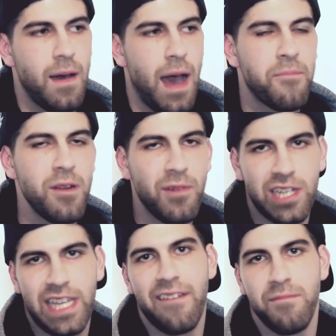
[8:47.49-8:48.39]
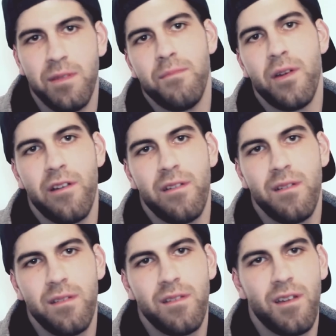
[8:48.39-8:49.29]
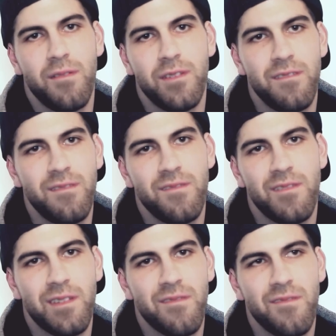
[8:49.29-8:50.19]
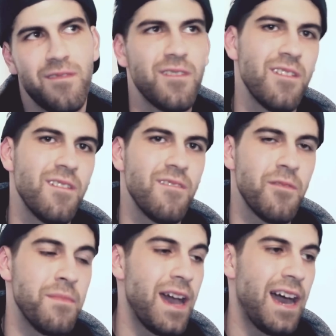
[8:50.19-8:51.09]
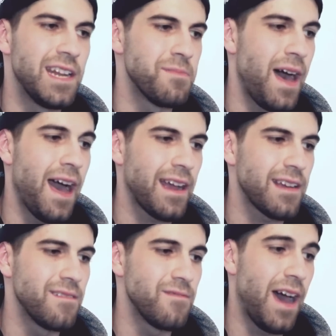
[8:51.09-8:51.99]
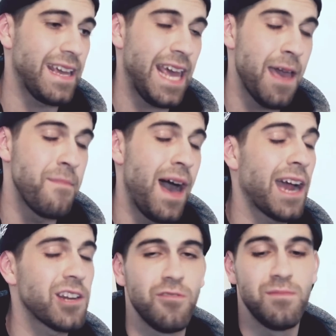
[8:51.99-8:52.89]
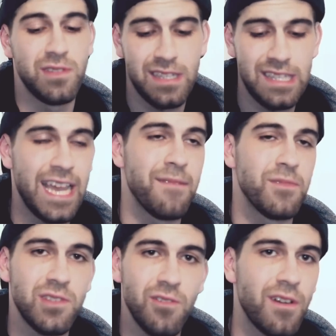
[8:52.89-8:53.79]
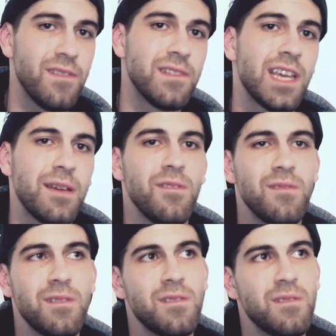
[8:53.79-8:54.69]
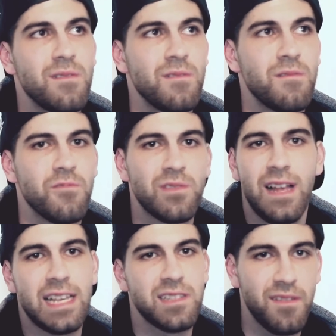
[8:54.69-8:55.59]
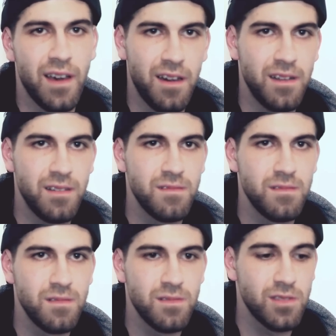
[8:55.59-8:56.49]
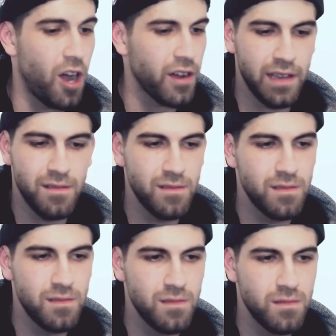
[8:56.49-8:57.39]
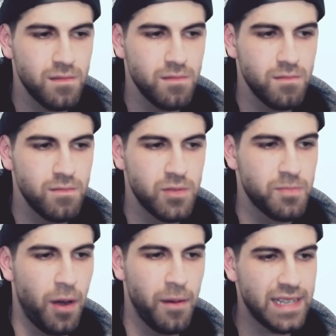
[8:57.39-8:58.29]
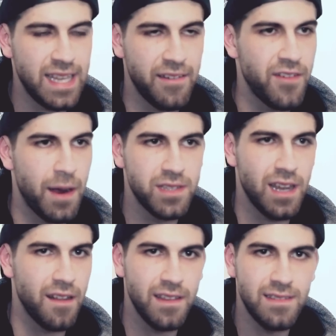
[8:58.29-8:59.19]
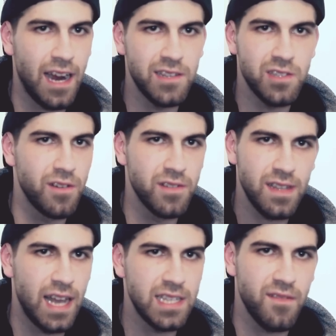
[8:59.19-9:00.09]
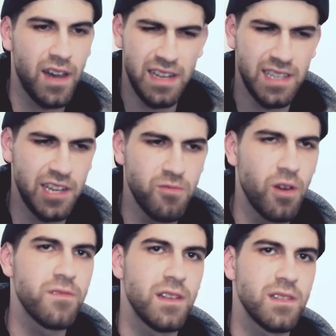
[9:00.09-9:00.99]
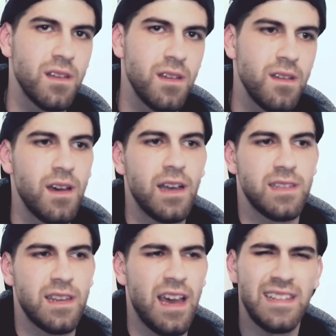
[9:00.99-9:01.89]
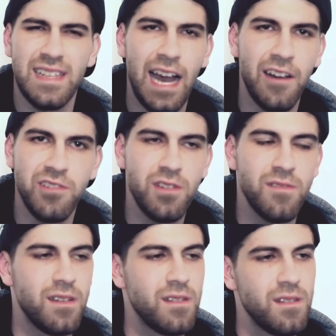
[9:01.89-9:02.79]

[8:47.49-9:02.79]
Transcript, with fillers: I pretty much gave him the bird, you know what I mean? Like, from behind his back, and I came back to him and slammed the story on the table with Classified on it, talking. It's probably like 75% of the entire story was Classified. And he said, "He wrote this." I said, "Yeah." He's like, "How'd you do it?"